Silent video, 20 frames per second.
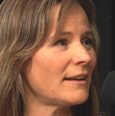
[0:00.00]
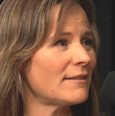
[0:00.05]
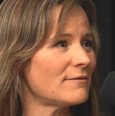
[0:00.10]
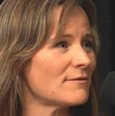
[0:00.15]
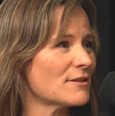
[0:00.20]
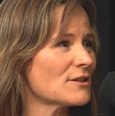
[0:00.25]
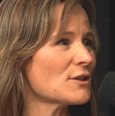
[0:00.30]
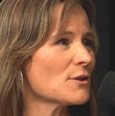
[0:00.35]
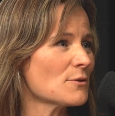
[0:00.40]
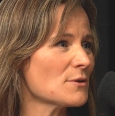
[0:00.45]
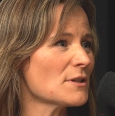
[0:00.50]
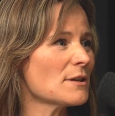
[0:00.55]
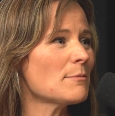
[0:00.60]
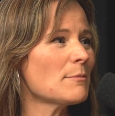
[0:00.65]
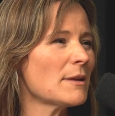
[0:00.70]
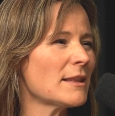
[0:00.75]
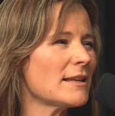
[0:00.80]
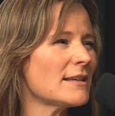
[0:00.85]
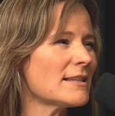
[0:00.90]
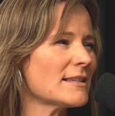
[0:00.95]
And so
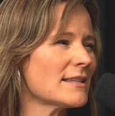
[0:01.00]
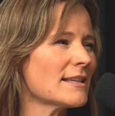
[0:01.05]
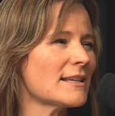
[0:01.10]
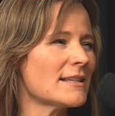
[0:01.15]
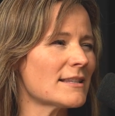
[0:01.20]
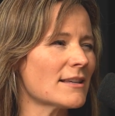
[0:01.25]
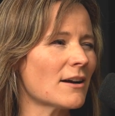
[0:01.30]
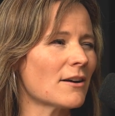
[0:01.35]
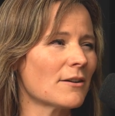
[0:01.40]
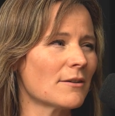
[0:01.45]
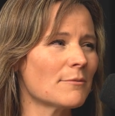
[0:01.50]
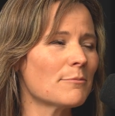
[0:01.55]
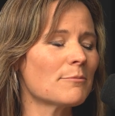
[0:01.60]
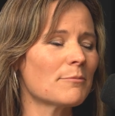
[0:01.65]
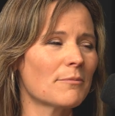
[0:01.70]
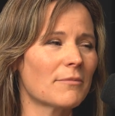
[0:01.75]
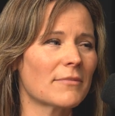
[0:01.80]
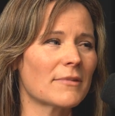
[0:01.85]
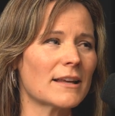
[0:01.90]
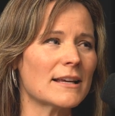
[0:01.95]
some of these things aren't
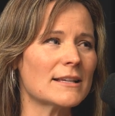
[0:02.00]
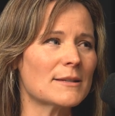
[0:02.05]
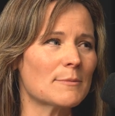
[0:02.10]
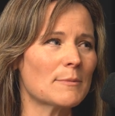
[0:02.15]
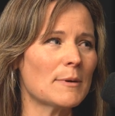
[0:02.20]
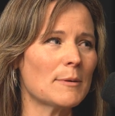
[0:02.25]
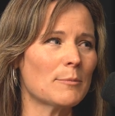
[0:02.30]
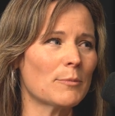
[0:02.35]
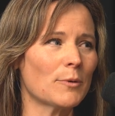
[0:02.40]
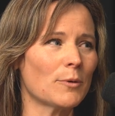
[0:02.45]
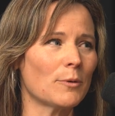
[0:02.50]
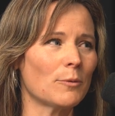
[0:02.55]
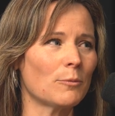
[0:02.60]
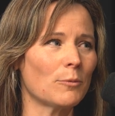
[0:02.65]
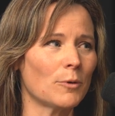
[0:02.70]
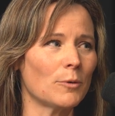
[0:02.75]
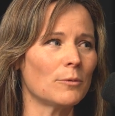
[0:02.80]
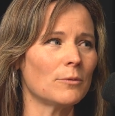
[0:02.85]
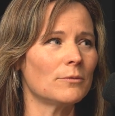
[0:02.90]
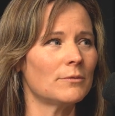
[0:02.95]
things
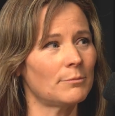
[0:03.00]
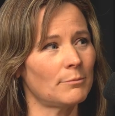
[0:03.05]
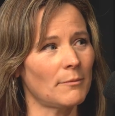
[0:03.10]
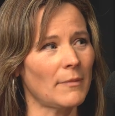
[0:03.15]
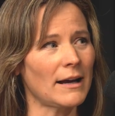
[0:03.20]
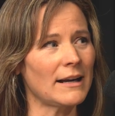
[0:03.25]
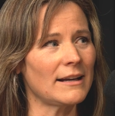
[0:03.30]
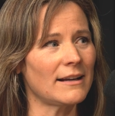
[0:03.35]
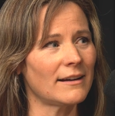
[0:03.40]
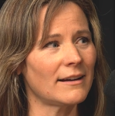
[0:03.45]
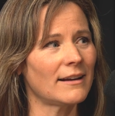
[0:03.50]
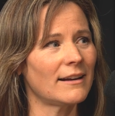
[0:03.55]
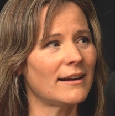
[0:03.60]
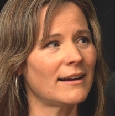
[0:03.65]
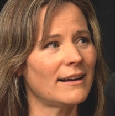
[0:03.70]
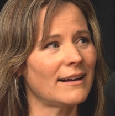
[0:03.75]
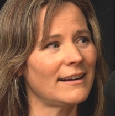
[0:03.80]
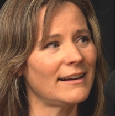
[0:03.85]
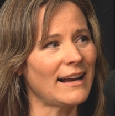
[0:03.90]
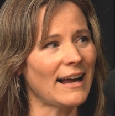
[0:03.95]
people might
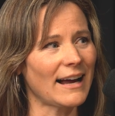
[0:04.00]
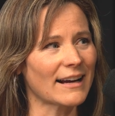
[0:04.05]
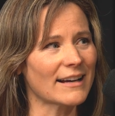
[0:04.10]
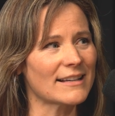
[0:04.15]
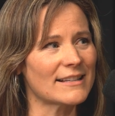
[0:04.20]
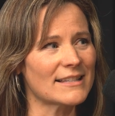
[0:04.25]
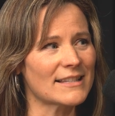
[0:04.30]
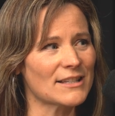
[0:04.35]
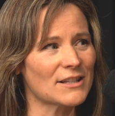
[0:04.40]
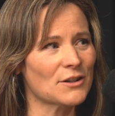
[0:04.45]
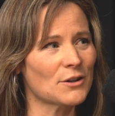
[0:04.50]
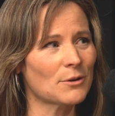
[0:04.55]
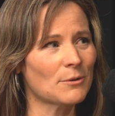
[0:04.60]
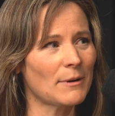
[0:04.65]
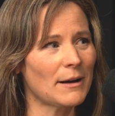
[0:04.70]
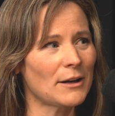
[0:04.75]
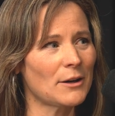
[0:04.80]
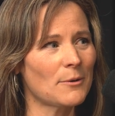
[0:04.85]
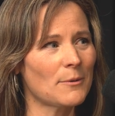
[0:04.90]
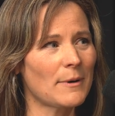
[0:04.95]
not consider
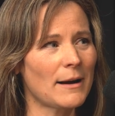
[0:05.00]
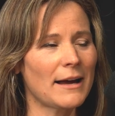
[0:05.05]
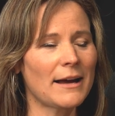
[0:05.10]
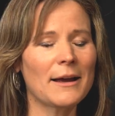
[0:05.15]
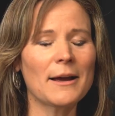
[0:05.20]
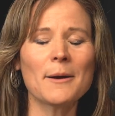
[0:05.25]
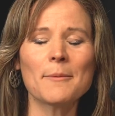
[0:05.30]
right away.